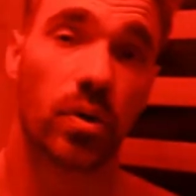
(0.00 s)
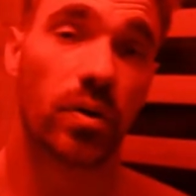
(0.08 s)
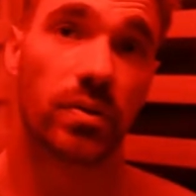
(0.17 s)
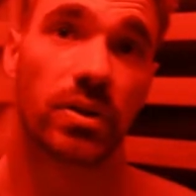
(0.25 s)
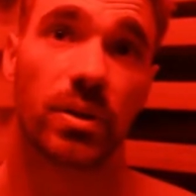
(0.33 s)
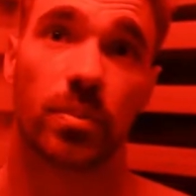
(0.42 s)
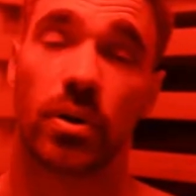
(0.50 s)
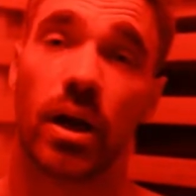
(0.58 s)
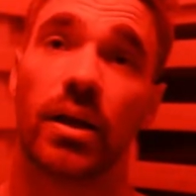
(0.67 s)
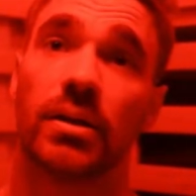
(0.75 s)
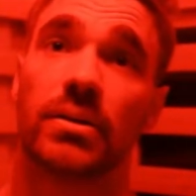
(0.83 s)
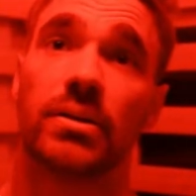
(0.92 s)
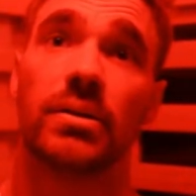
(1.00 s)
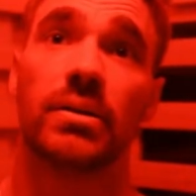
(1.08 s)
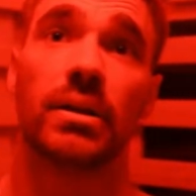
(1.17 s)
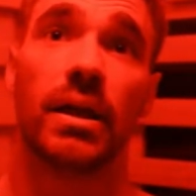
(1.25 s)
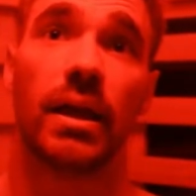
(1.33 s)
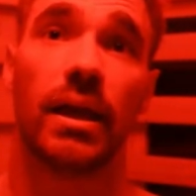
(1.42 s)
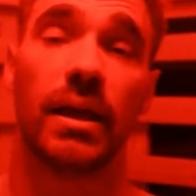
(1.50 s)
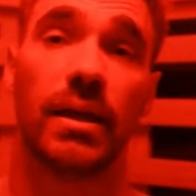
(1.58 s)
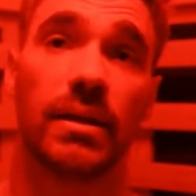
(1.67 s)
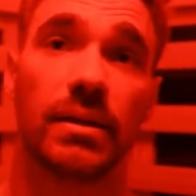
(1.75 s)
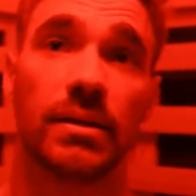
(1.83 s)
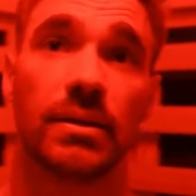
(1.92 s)
more just a product
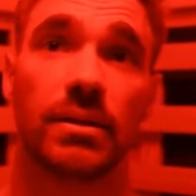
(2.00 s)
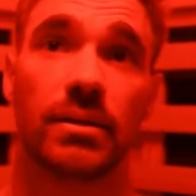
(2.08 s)
and